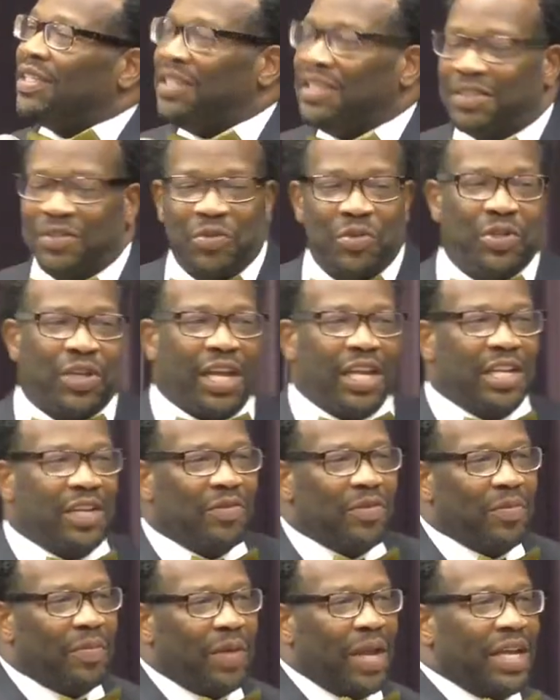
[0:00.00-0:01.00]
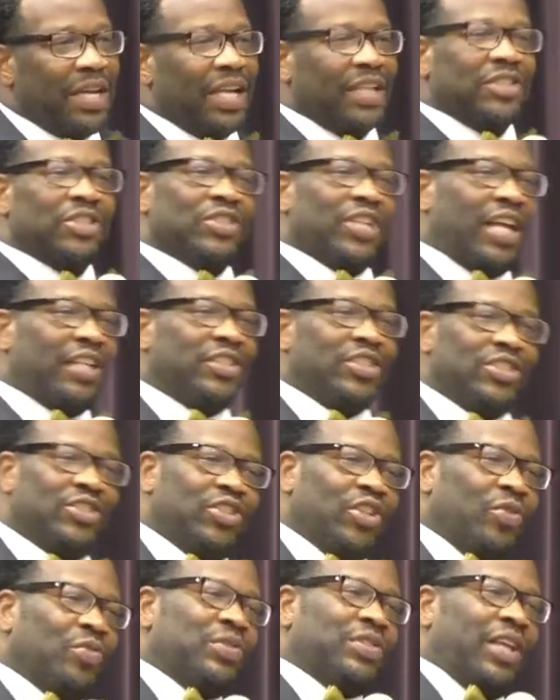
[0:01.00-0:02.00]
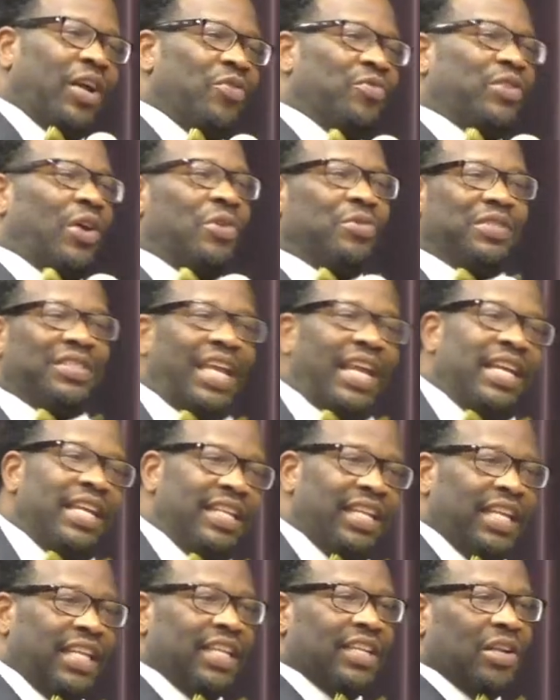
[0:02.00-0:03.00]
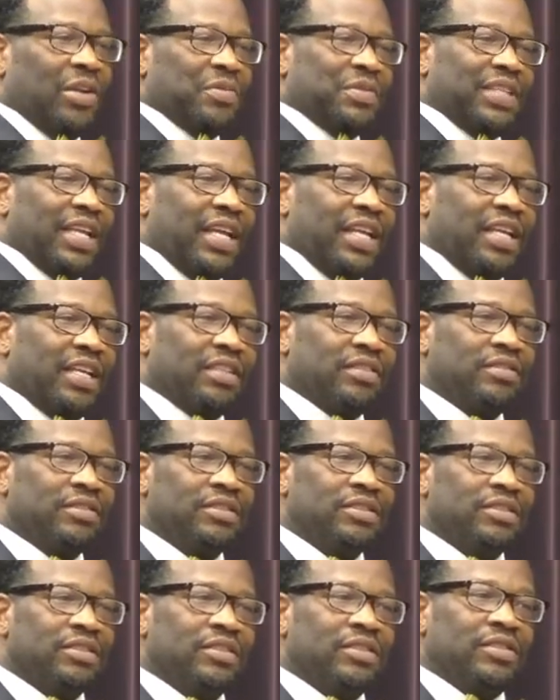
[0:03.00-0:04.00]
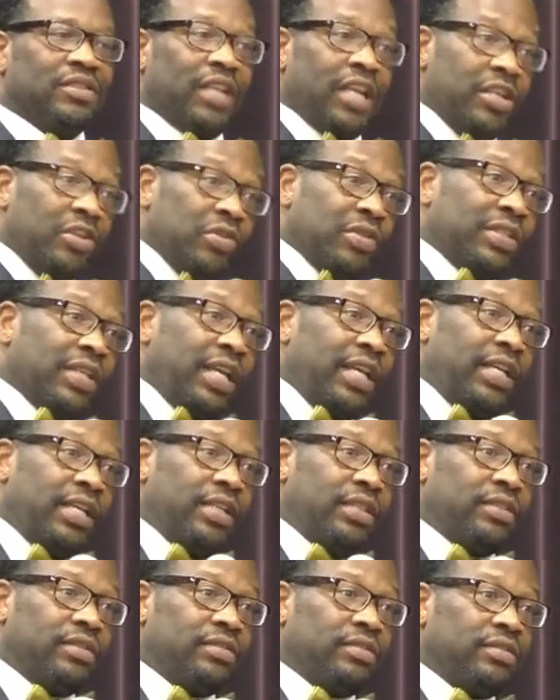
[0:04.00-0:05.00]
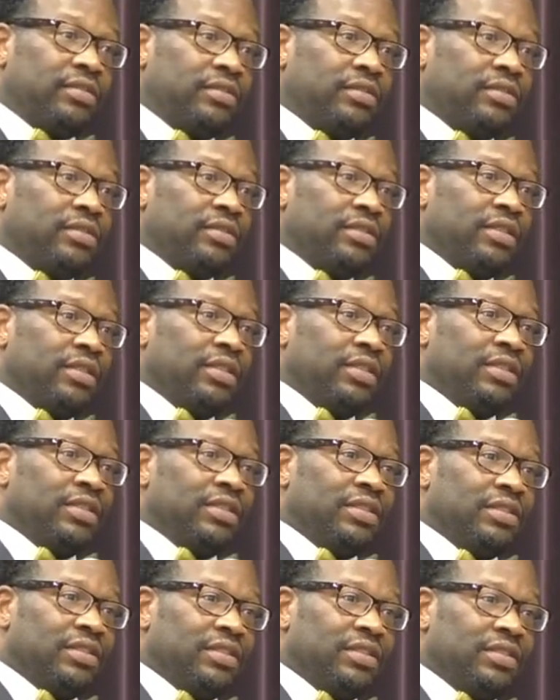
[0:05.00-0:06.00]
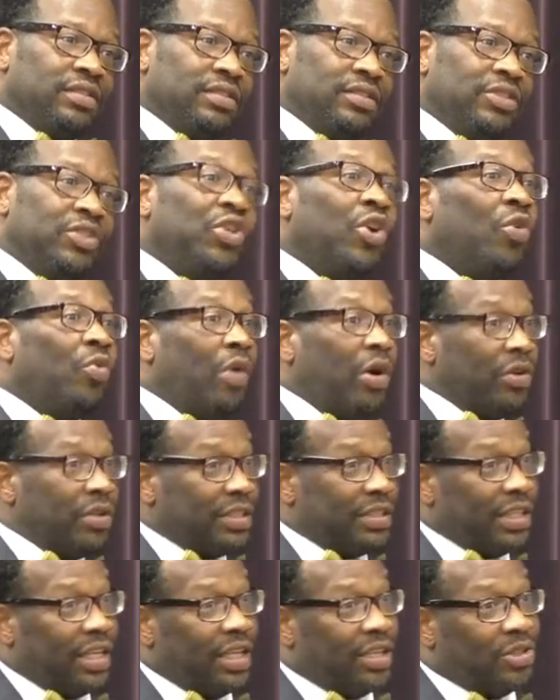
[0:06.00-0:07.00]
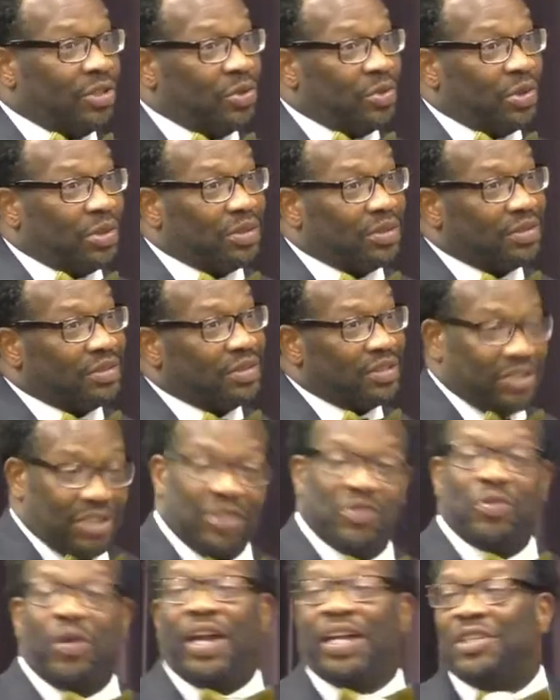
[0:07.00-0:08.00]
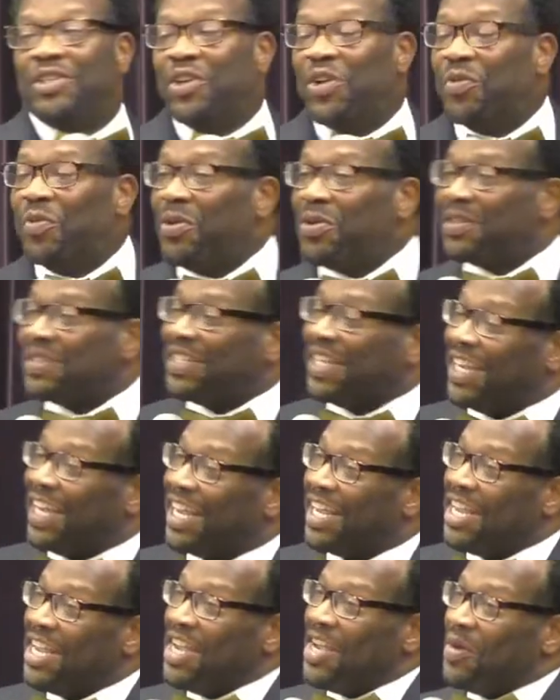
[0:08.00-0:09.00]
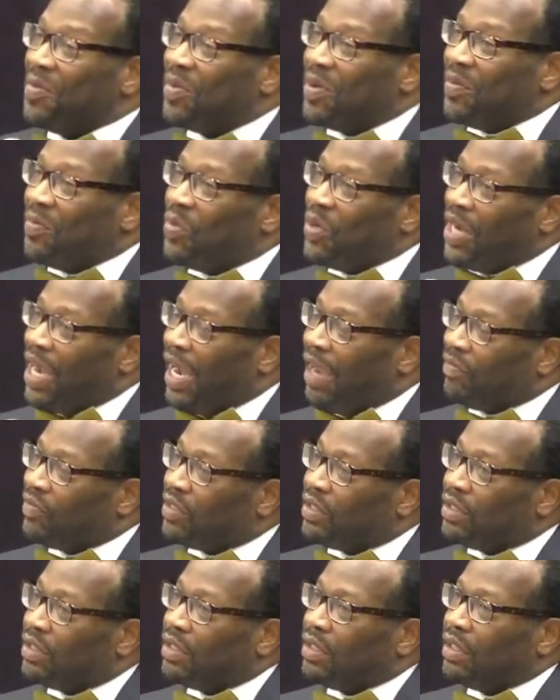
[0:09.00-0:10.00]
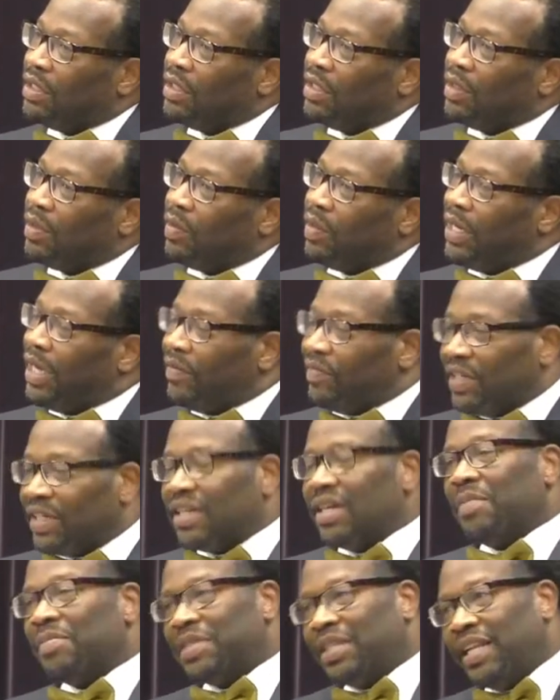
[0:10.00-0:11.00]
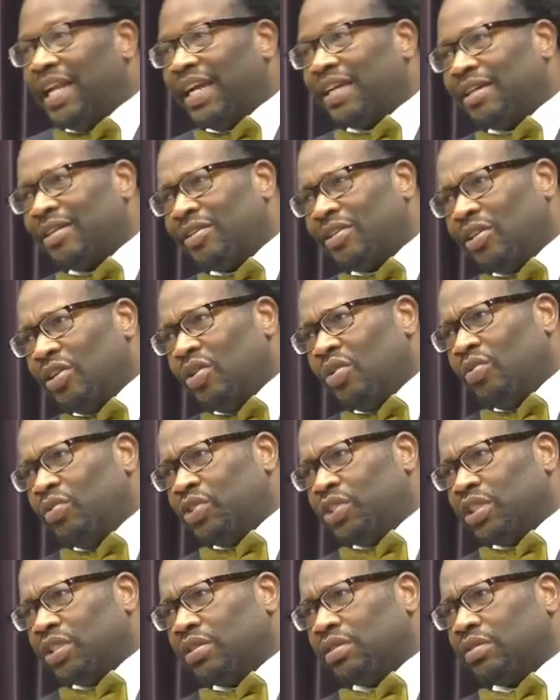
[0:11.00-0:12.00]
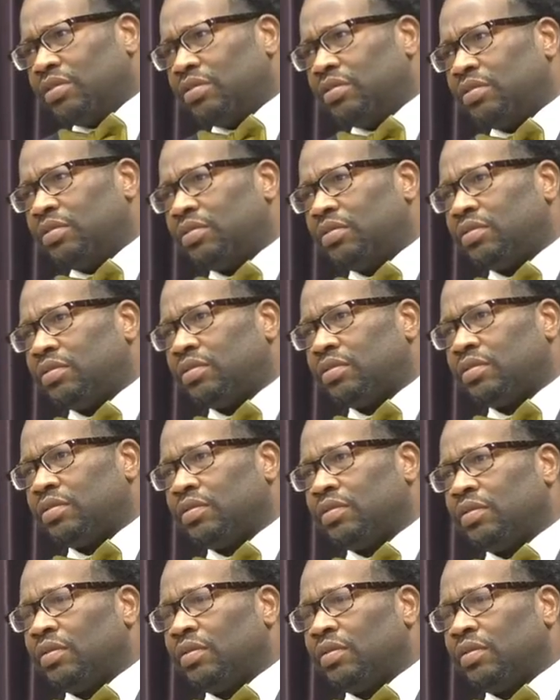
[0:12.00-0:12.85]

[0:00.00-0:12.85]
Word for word: See, you can't even make it. I just, I just don't say, don't say it then. Don't say it. Can you say it? You don't want to say it, do you? That's right. You don't want to say it. But we have to, we have to come to that conclusion.